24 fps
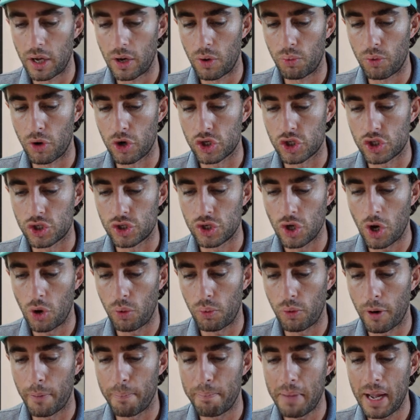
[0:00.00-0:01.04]

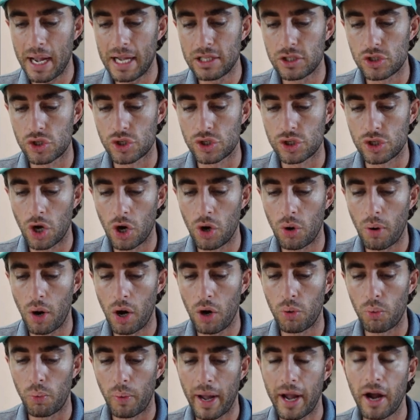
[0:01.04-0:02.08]
we're made so
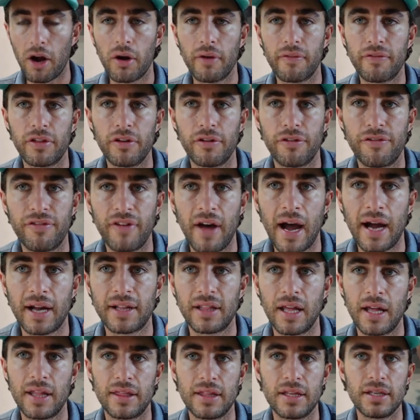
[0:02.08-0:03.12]
aware of the fact
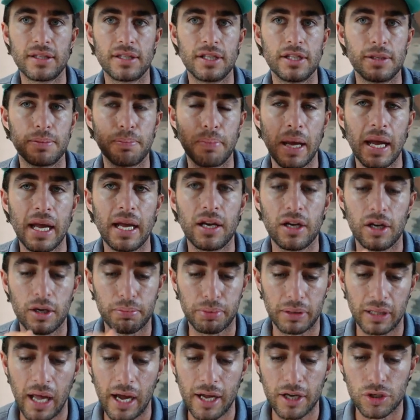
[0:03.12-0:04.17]
that this is paint
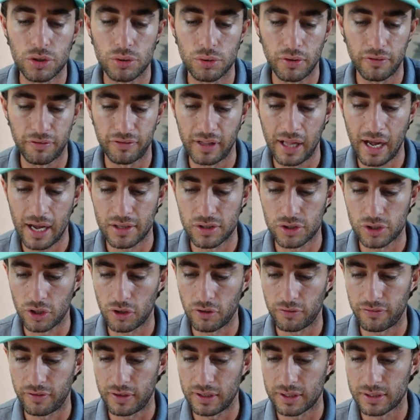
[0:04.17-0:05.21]
applied to a flat
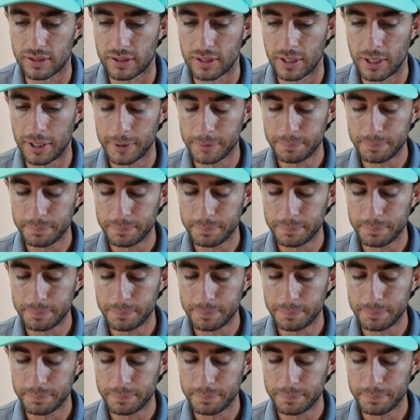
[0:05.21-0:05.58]
surface.